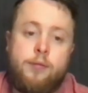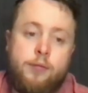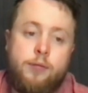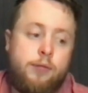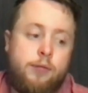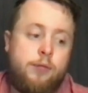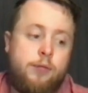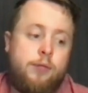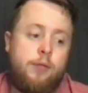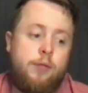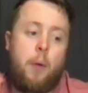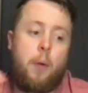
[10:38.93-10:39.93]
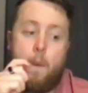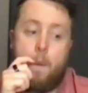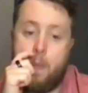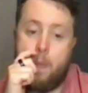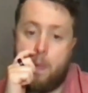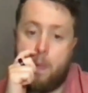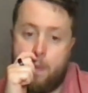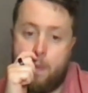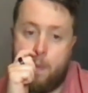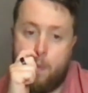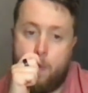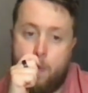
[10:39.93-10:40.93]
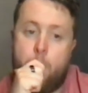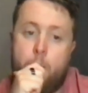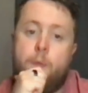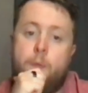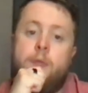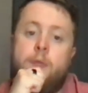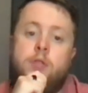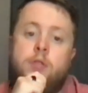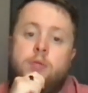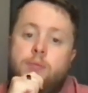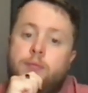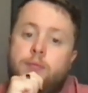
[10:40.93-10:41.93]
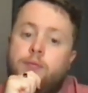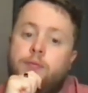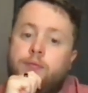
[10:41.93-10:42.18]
(not speaking)